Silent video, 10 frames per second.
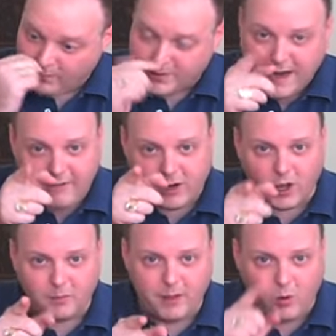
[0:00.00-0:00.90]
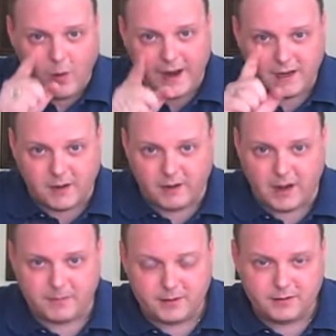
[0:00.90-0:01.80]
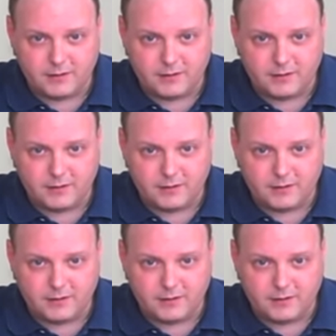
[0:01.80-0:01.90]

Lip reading: Which I have a Colombelle white coming up